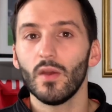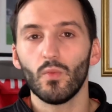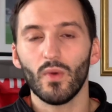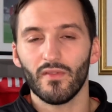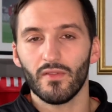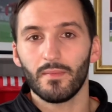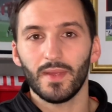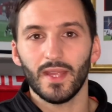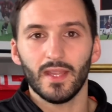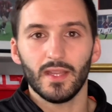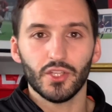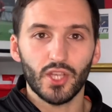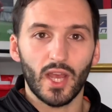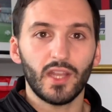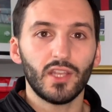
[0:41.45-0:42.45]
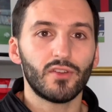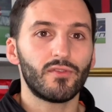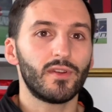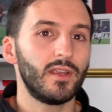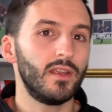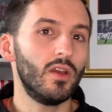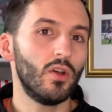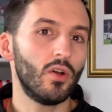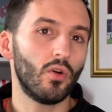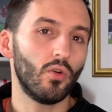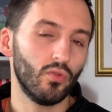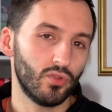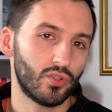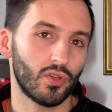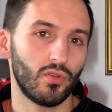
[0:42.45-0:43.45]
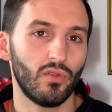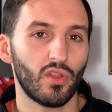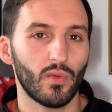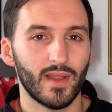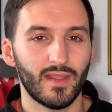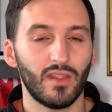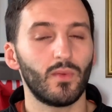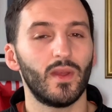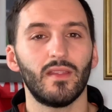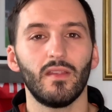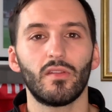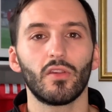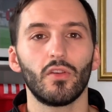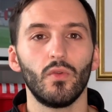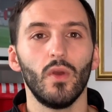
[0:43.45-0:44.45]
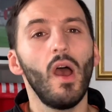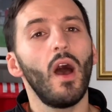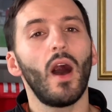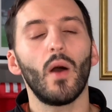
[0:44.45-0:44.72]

whether it be in January or June 2022.